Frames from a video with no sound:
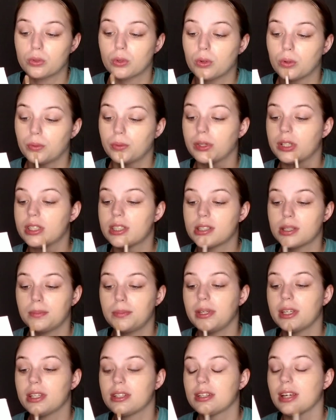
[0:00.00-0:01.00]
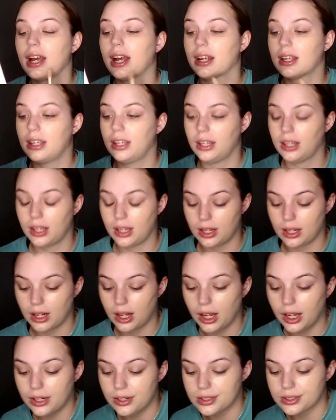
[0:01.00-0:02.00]
sort would still be attacking, and
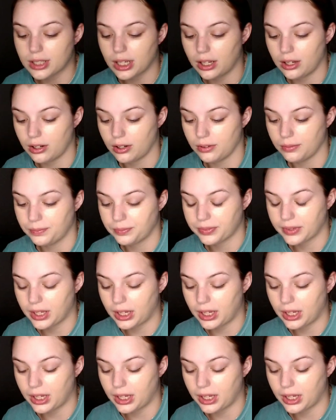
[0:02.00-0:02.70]
I don't know.